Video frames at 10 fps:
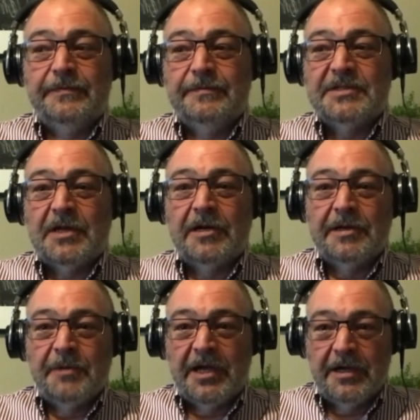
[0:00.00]
starting
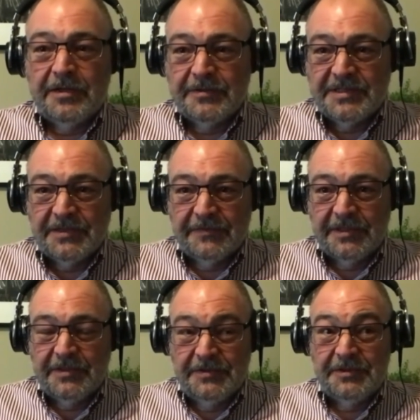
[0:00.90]
my hi ho silver
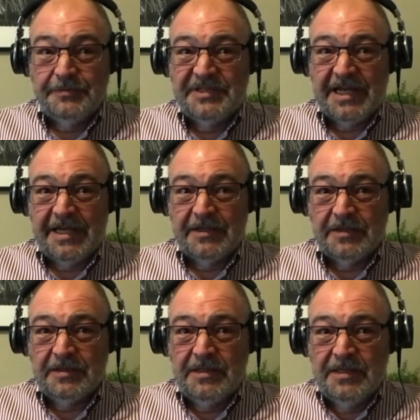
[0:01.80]
youtube channel